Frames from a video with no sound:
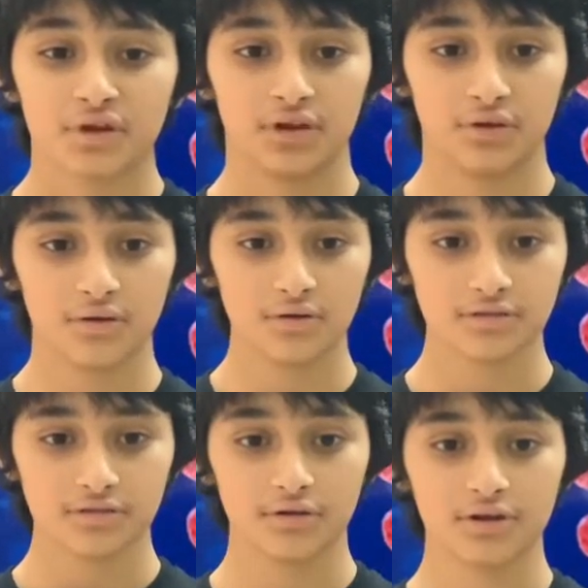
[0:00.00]
He
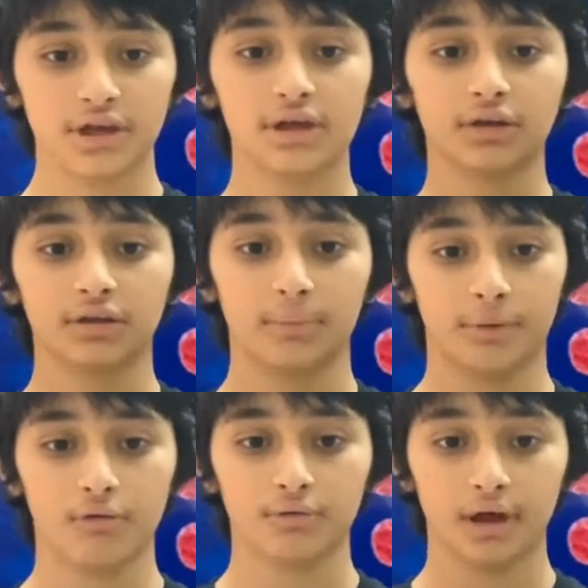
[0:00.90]
also cared
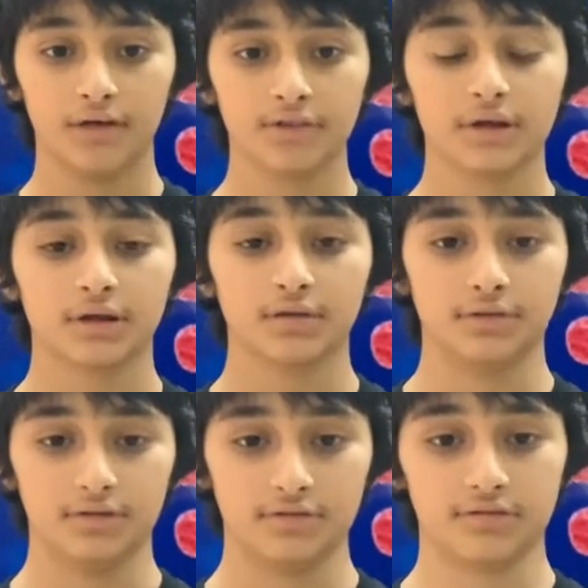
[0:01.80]
about other
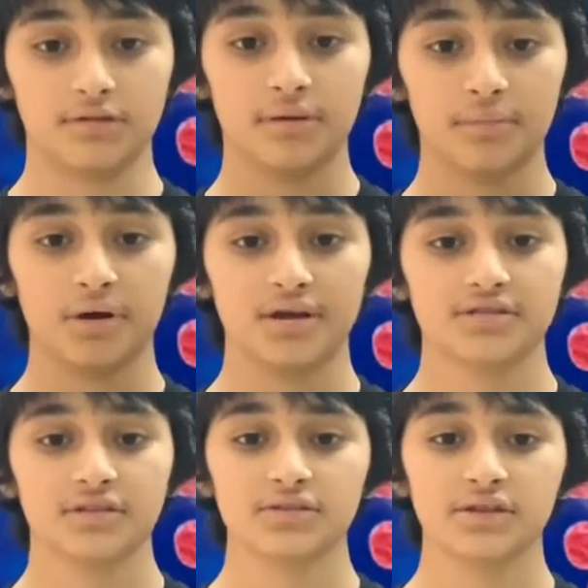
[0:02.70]
countries by
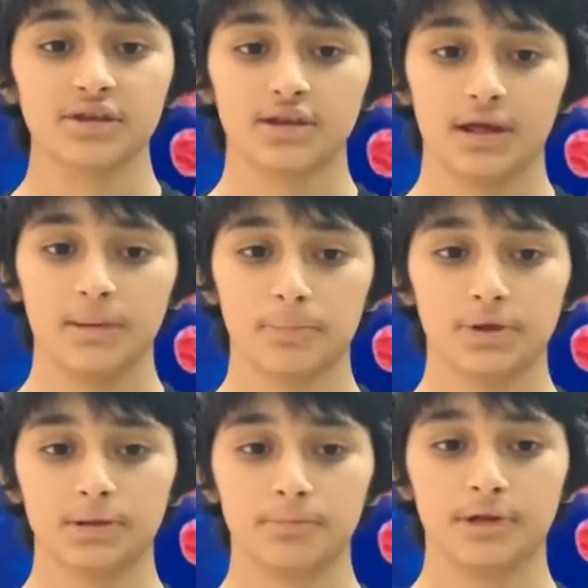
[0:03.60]
sending
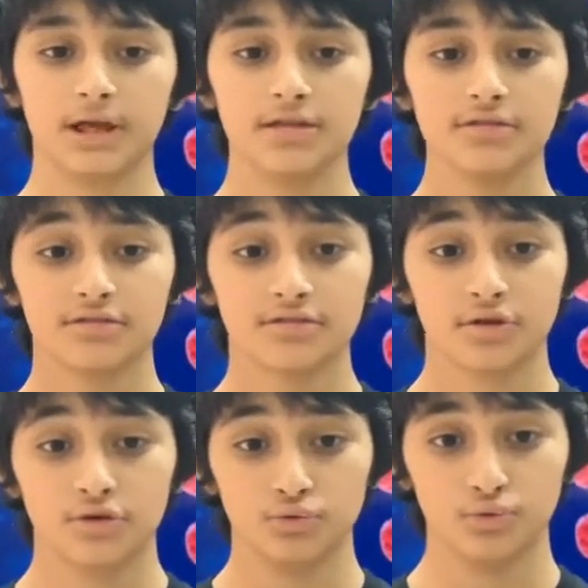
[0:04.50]
helping planes
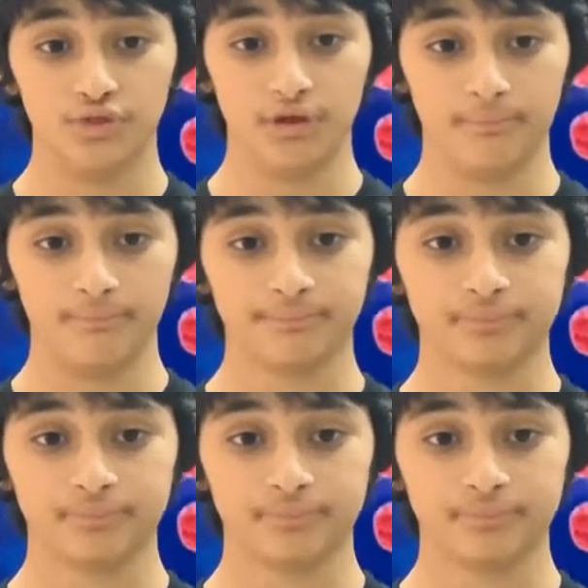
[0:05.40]
to them.